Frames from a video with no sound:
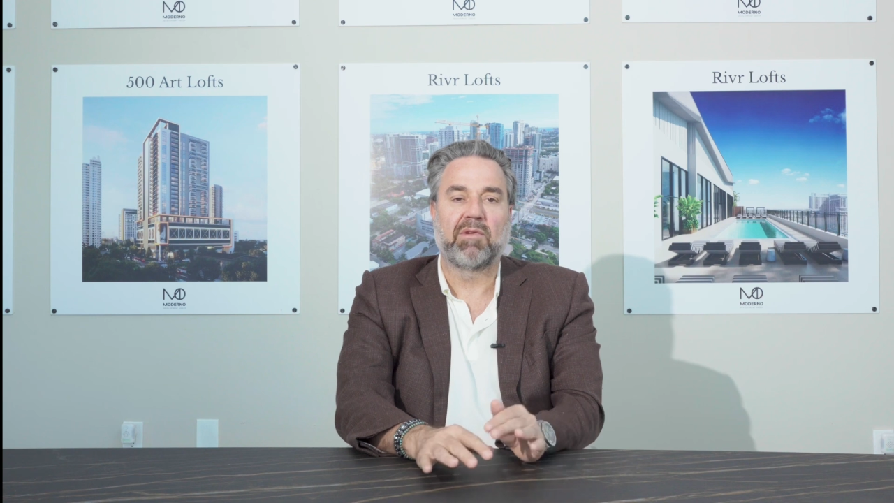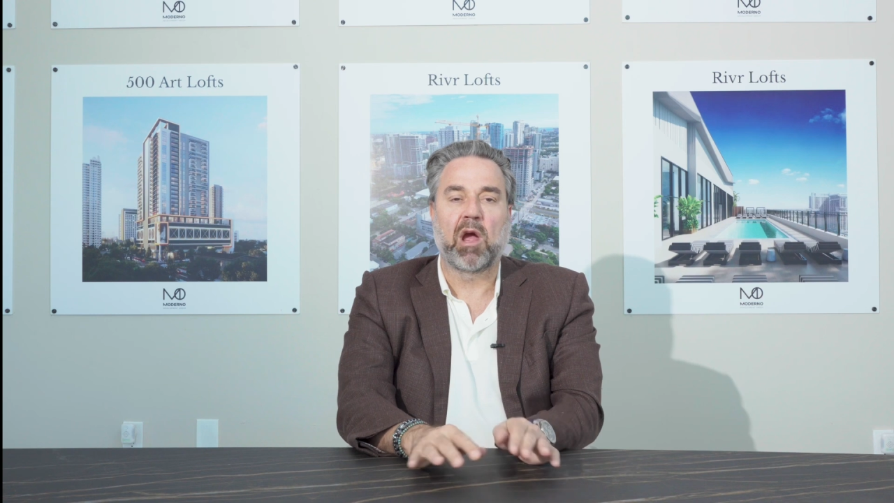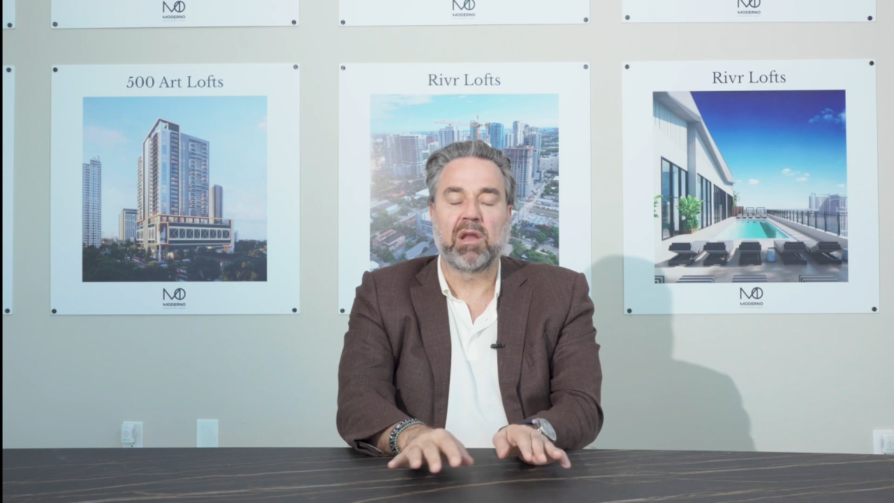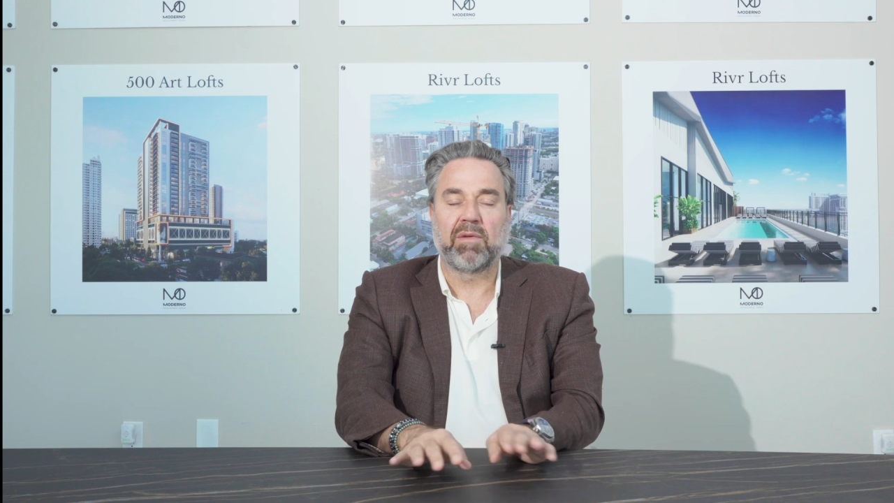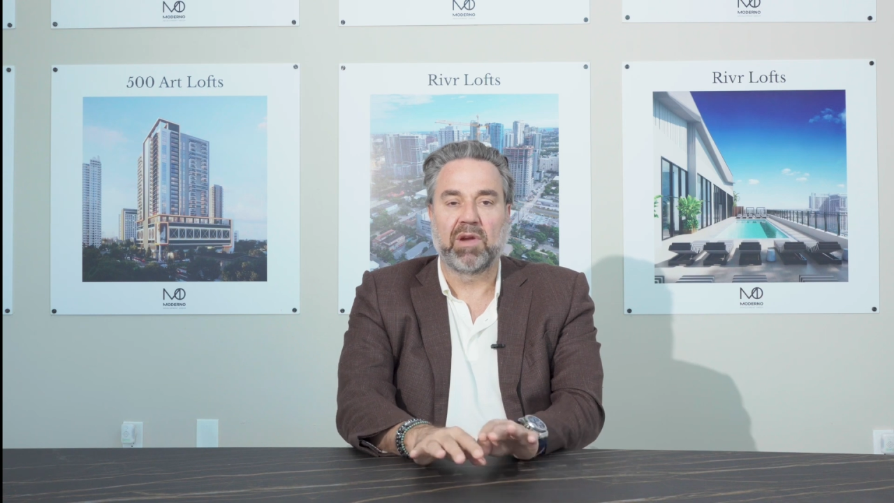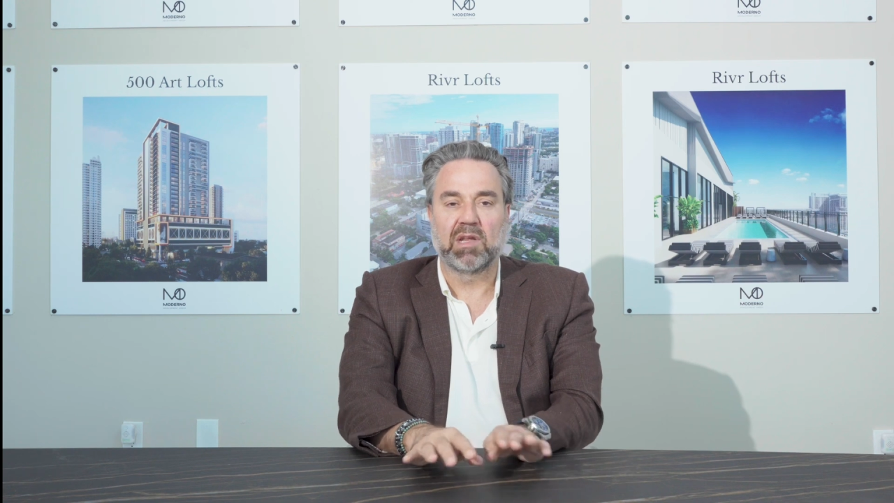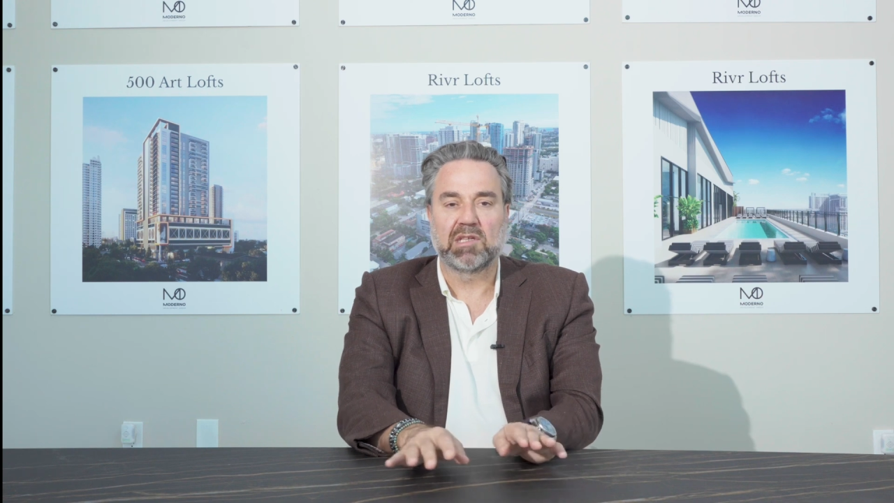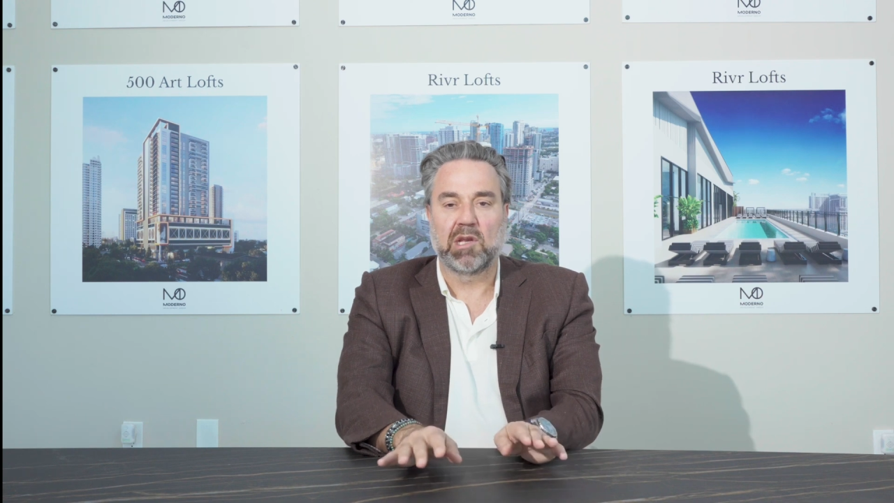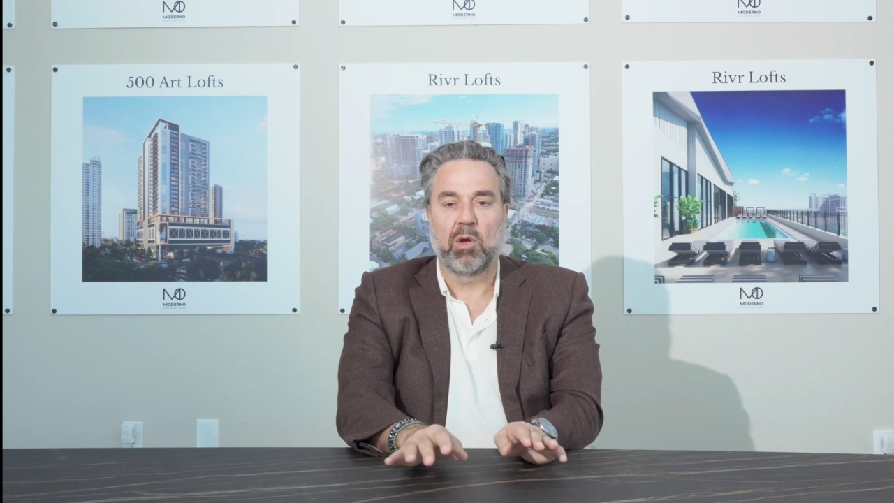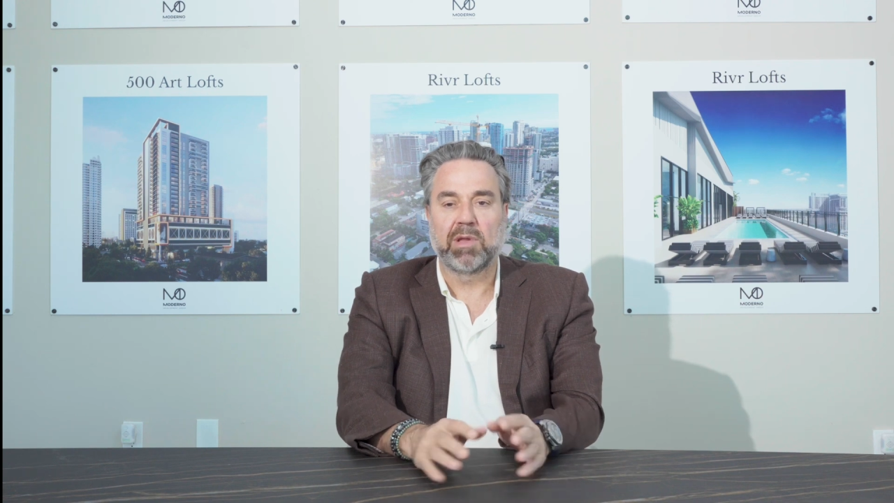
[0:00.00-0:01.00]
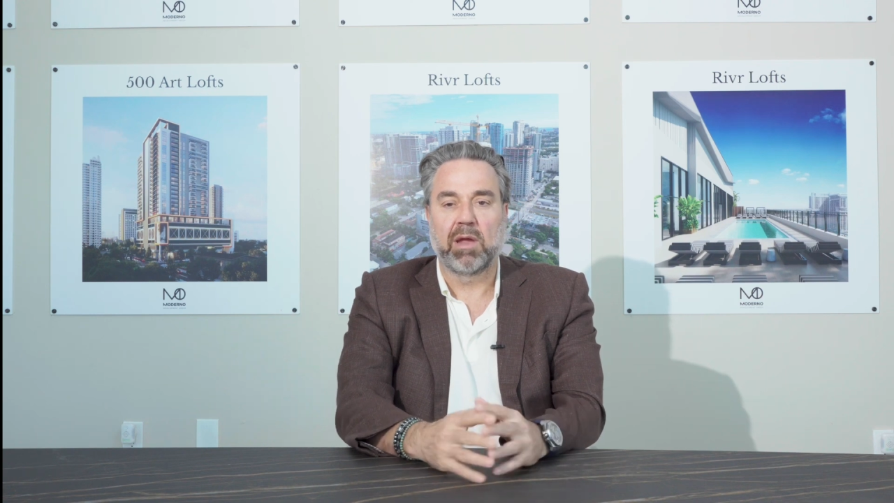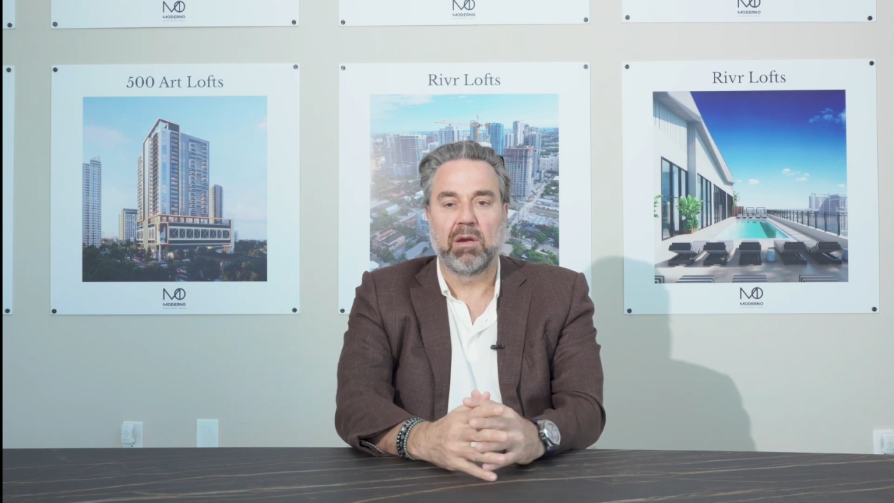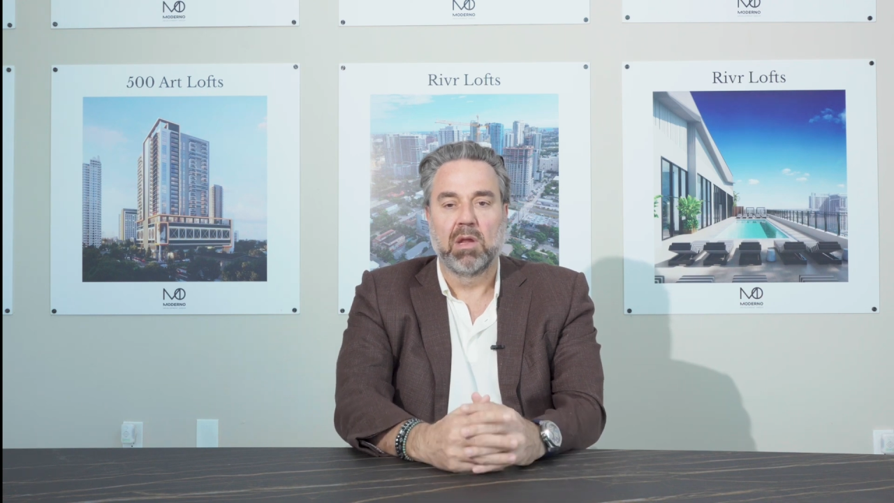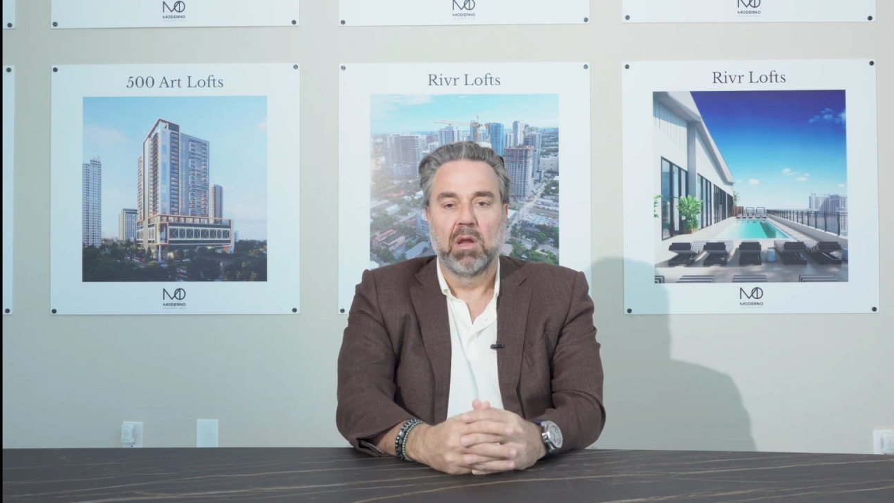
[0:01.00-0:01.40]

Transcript: kind of in a slowdown